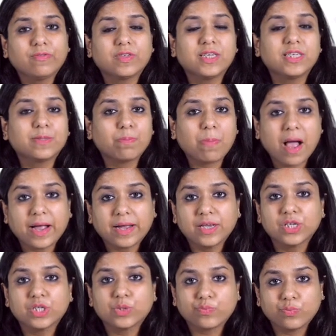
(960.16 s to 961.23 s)
of these
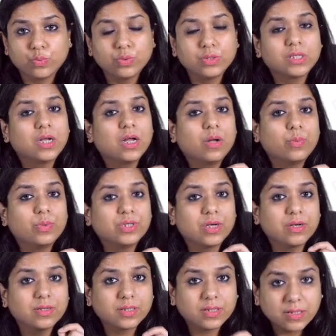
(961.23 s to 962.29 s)
packaged foods which
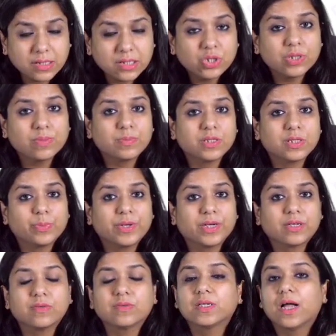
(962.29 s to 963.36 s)
are rich in
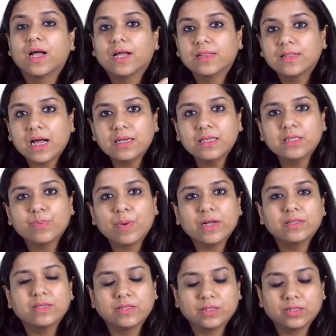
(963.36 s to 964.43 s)
preservatives. That is
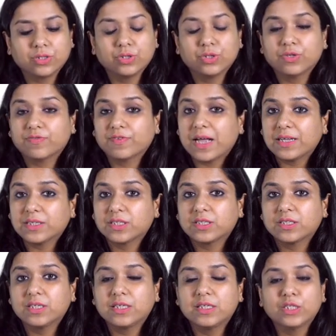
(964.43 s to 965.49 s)
why the incidence of
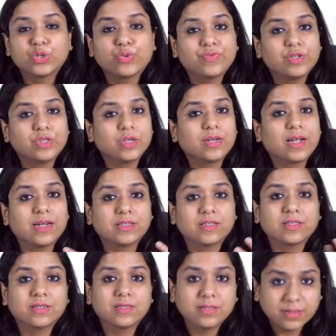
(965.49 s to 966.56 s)
gastric esophageal
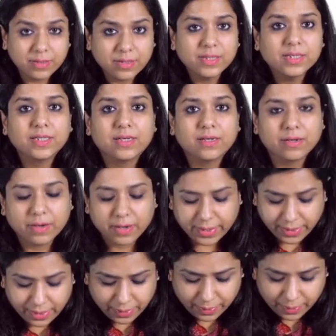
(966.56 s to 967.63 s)
cancer is increasing,
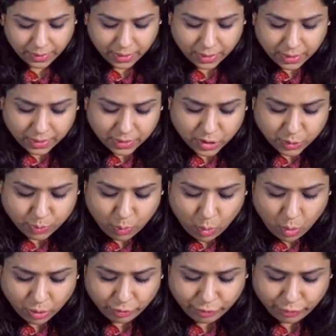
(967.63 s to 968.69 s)
right?
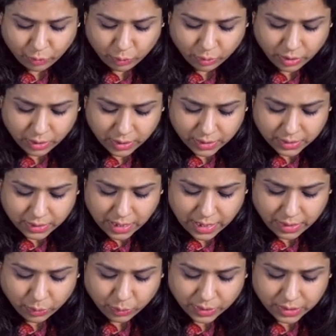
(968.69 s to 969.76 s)
Smoked food,
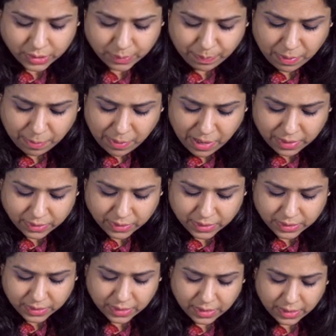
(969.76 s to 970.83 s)
Tylosis
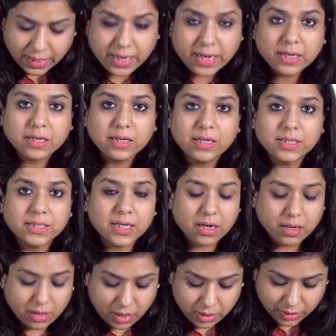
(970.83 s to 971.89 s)
palmaris,
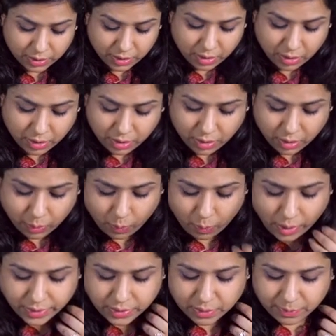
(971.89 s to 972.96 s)
achalasia cardia,
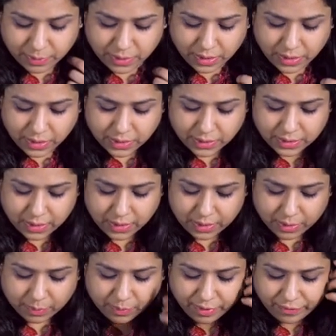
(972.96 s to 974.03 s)
vitamin E and
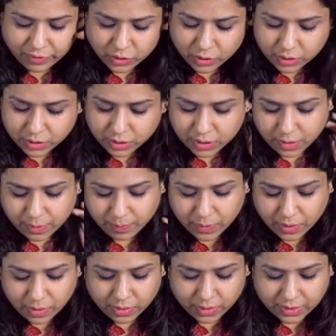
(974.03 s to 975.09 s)
selenium deficiency,
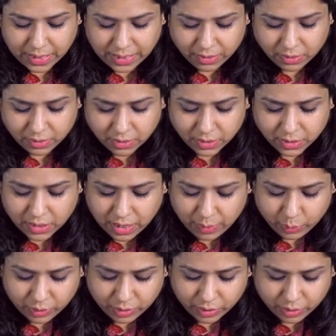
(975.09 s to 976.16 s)
Zenker's
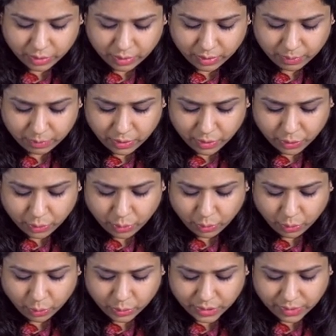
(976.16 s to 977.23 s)
diverticulum,
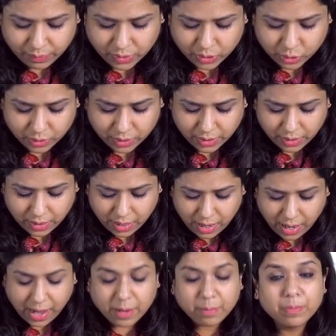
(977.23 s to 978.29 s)
corrosive injury,
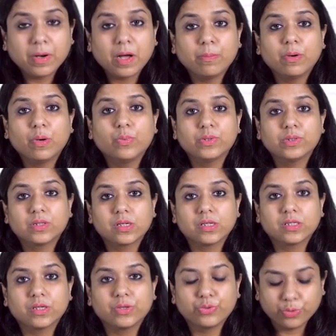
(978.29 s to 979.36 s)
and
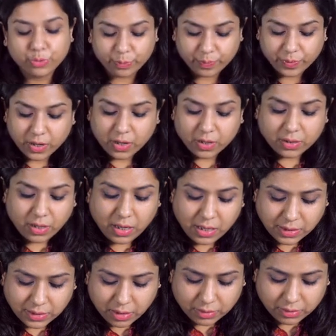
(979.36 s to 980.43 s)
Plummer-Vinson syndrome.
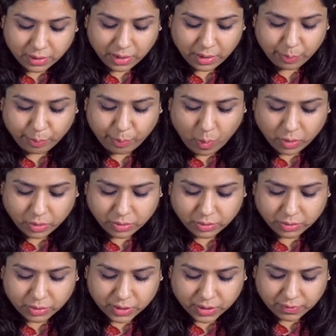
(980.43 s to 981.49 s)
These are the
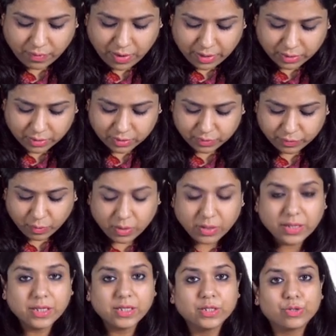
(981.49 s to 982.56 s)
important risk factors
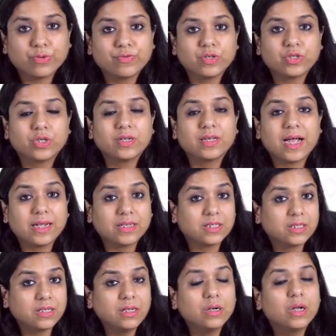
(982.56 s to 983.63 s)
for esophageal
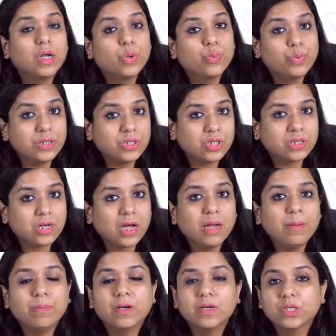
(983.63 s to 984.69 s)
cancer. Which
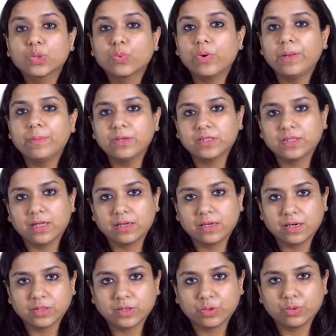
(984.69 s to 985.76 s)
type? Squamous cell
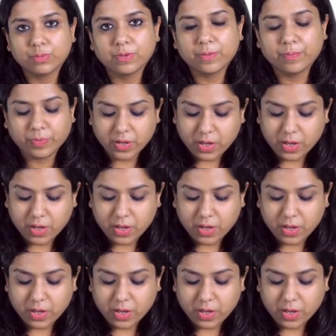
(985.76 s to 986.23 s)
carcinoma.